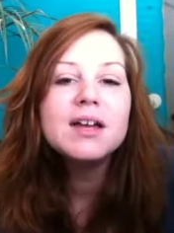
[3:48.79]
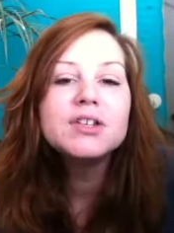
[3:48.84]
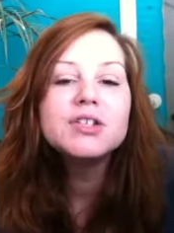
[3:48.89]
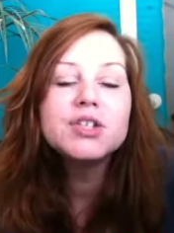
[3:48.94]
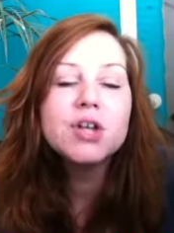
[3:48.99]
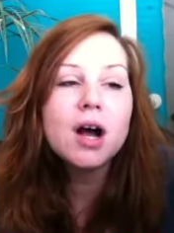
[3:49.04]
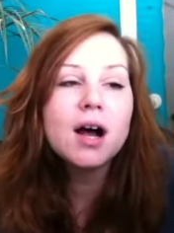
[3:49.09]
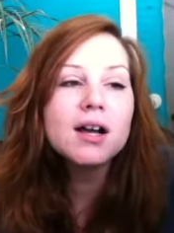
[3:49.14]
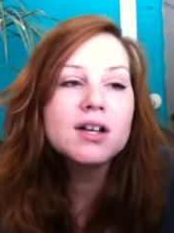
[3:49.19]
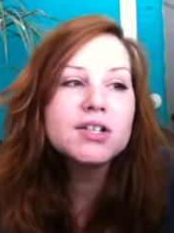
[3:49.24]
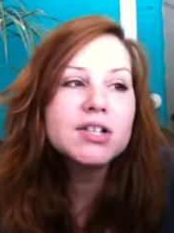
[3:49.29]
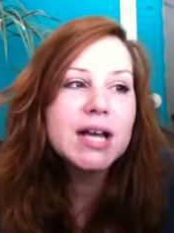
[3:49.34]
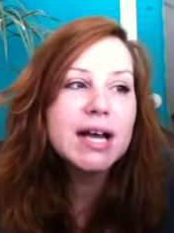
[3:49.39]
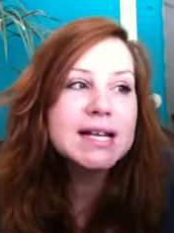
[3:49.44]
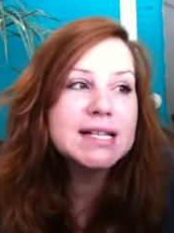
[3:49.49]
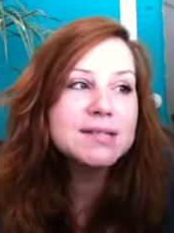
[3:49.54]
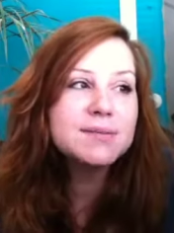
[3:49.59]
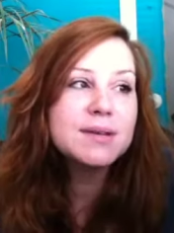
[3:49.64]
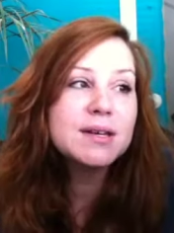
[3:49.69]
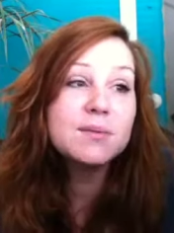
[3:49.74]
Josh
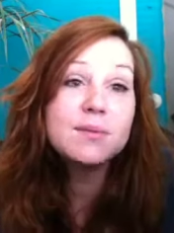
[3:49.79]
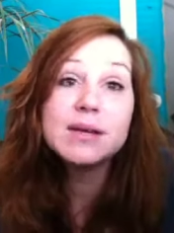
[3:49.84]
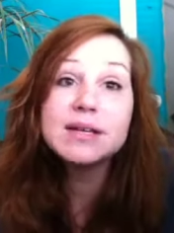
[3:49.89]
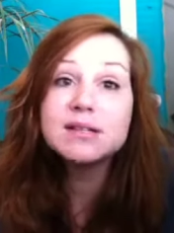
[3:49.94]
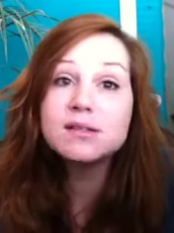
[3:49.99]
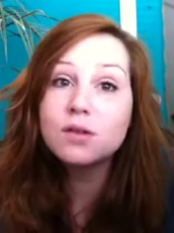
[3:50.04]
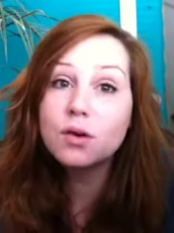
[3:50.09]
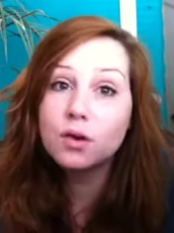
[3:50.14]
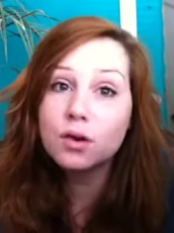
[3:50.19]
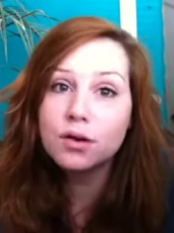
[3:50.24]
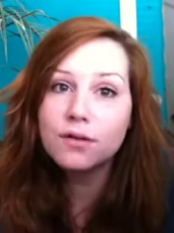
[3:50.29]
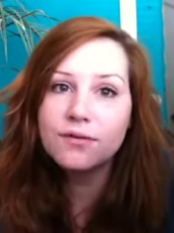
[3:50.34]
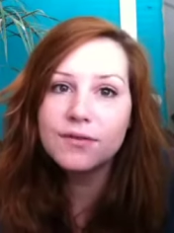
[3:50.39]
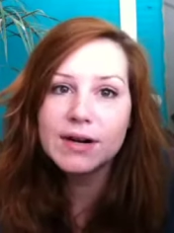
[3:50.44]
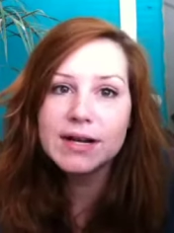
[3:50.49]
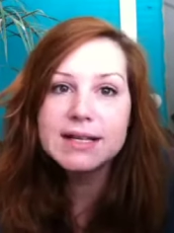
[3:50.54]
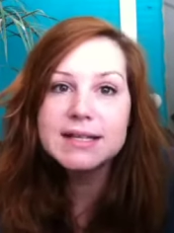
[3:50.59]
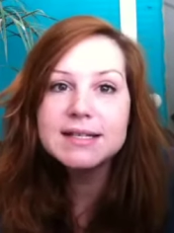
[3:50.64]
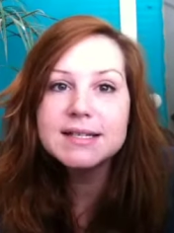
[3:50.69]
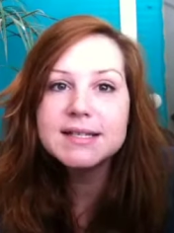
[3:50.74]
asked me to be his
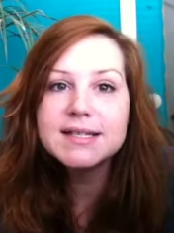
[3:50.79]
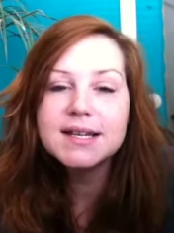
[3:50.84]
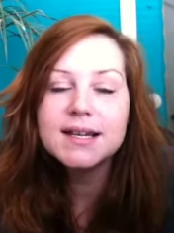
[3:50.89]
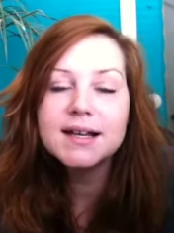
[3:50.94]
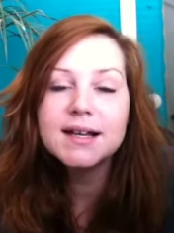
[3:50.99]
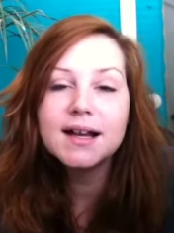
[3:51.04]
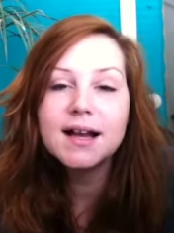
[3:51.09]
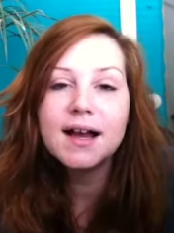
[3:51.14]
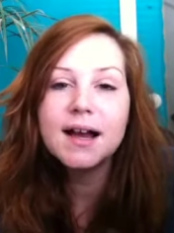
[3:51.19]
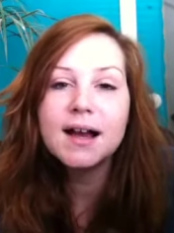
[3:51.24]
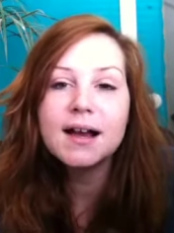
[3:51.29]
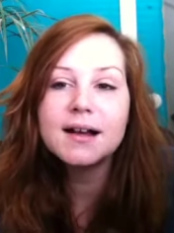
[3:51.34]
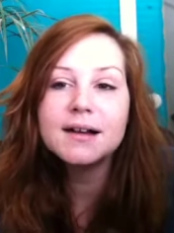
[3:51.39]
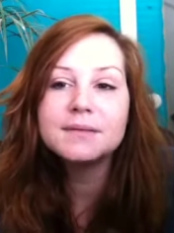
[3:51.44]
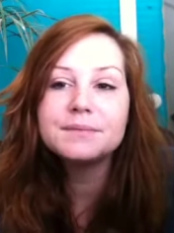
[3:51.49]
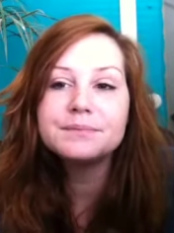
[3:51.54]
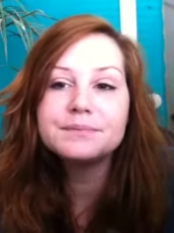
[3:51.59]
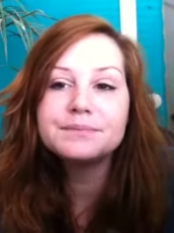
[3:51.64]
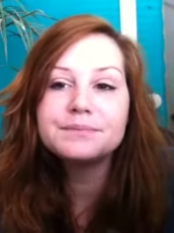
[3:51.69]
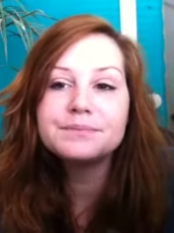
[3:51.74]
girlfriend. Um,